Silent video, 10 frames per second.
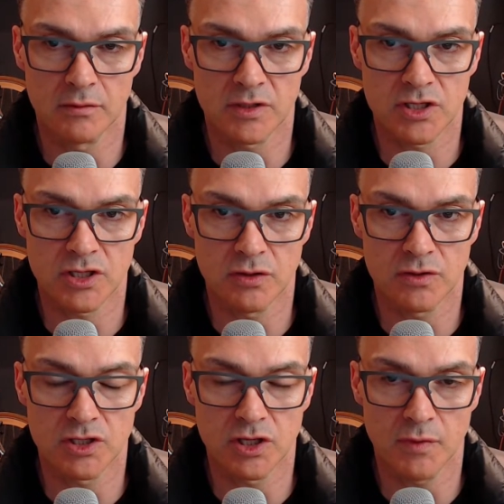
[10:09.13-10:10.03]

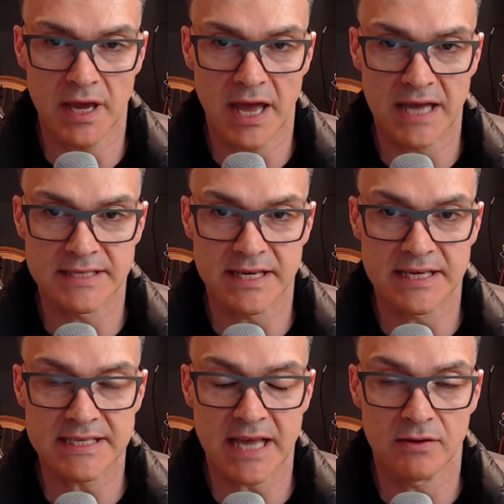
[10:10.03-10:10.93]
to do it as a
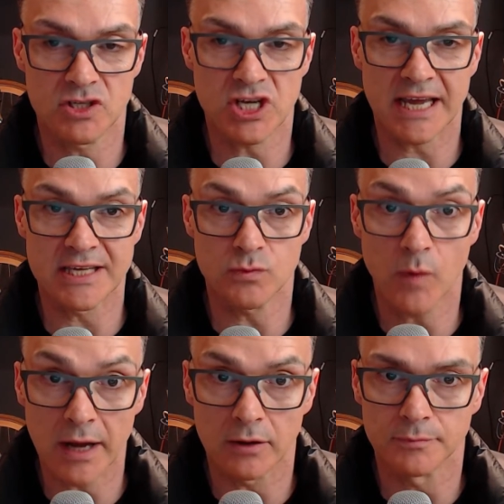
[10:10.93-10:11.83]
sound check as
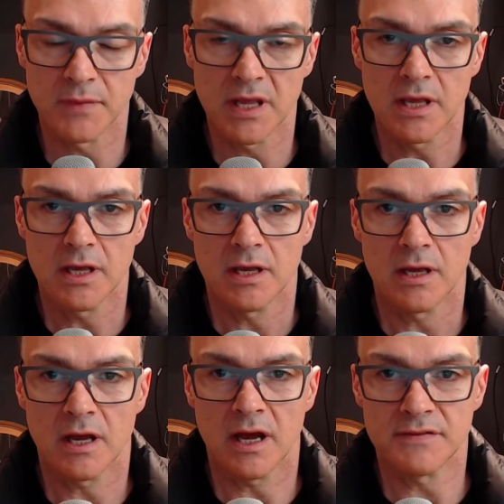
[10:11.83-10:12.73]
well.
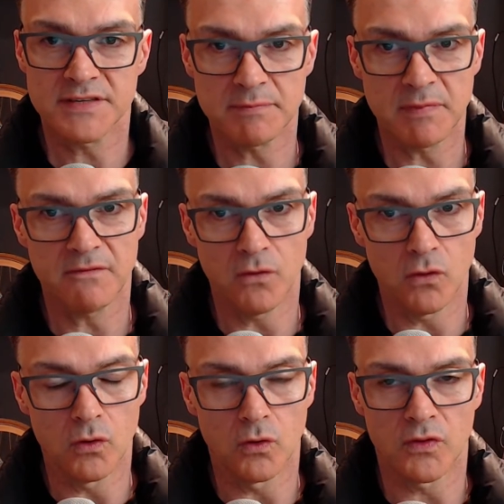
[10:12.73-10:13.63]
I've said
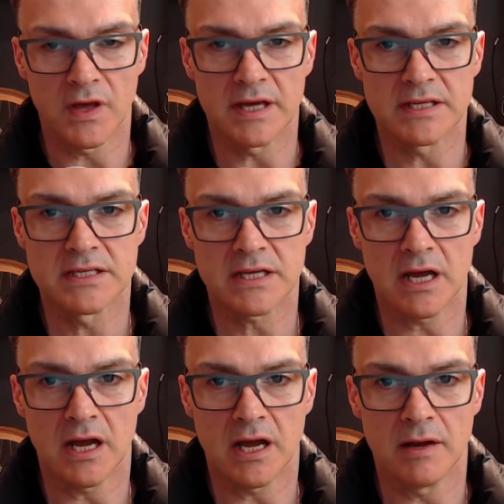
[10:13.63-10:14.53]
before that
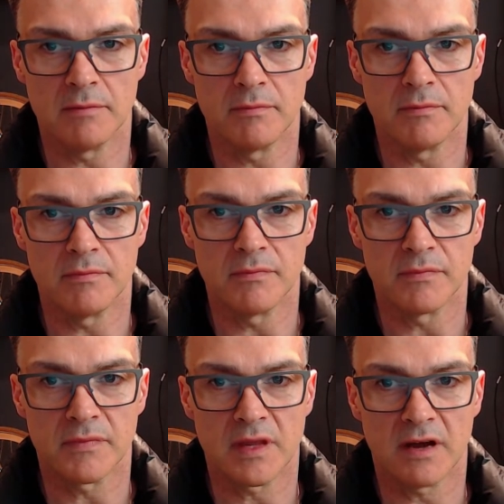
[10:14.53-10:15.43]

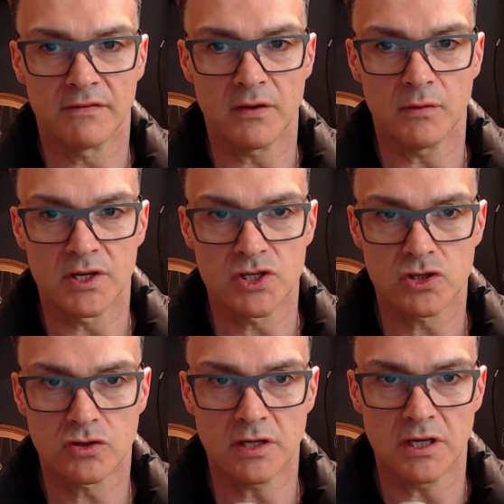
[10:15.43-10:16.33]
I think when I
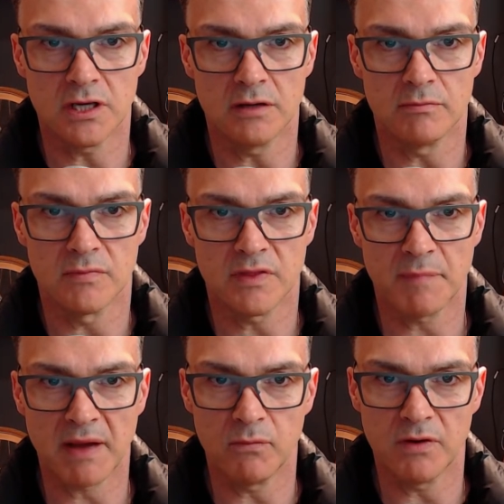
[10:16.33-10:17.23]
stream, the
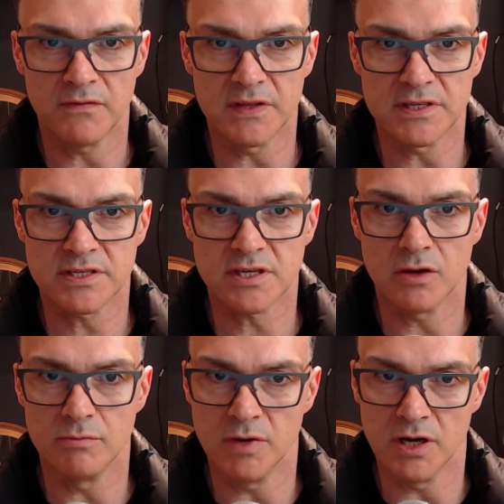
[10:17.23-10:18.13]
bandwidth is so
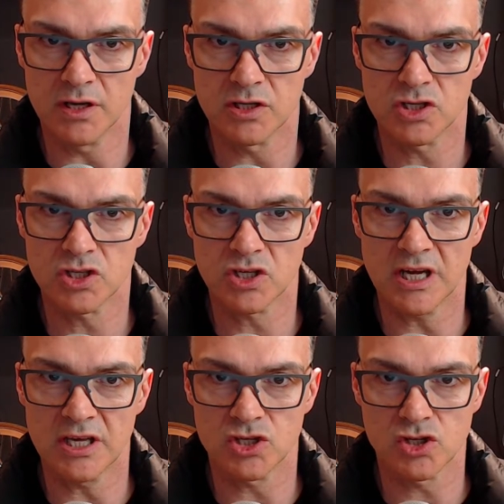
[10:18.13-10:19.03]
much,
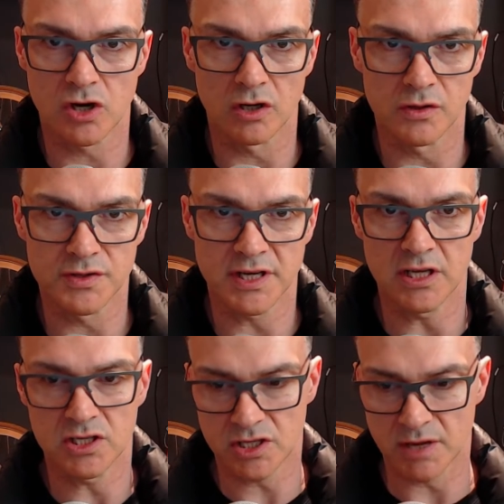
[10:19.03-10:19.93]
it struggles and it
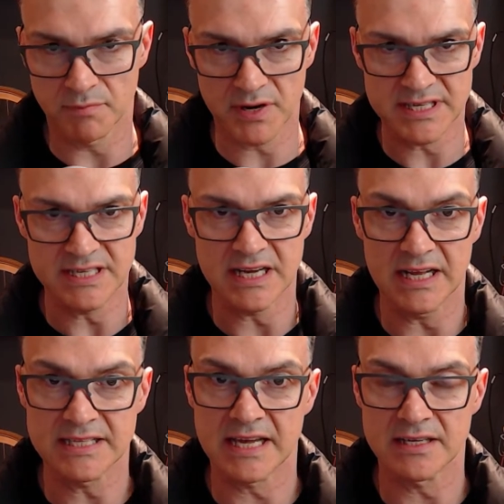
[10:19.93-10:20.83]
just compresses and it
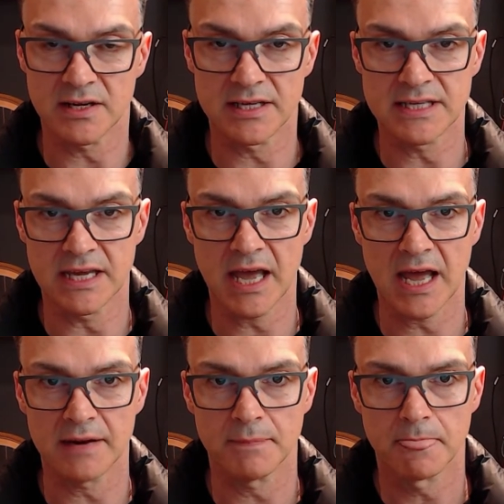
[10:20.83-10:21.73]
sounds like a tin can.